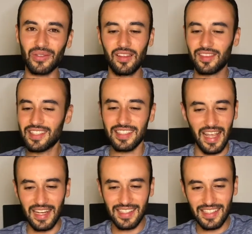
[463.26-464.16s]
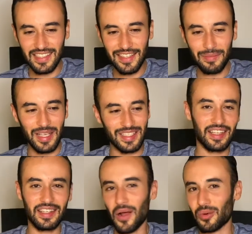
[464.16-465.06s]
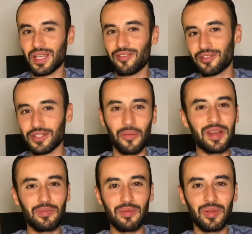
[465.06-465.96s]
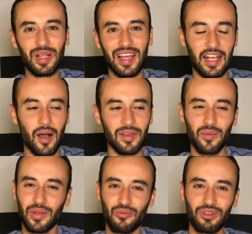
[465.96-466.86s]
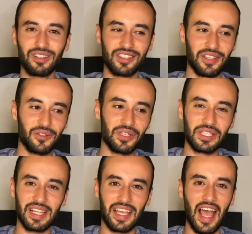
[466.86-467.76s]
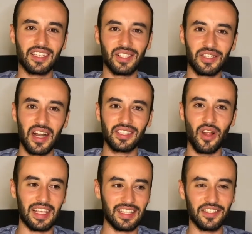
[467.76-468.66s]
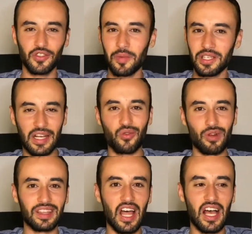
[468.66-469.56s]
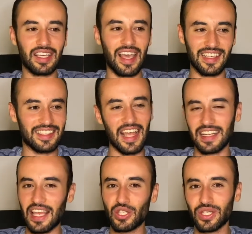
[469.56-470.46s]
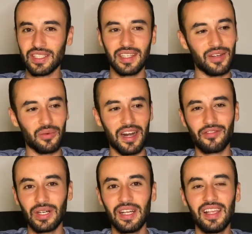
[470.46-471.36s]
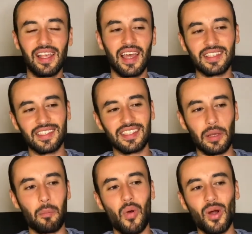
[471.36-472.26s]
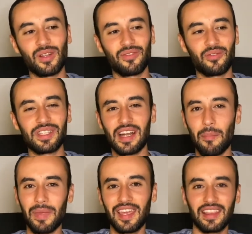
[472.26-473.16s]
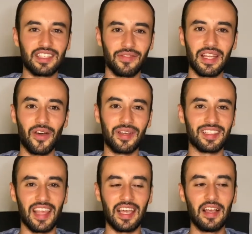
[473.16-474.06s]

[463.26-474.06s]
This dating system is just not working for so many people, and coming up with real solutions to, like, actually try to solve it. There's so much gridlock and stagnation and whatever, and it's just like, part of the reason I'm making this video is like,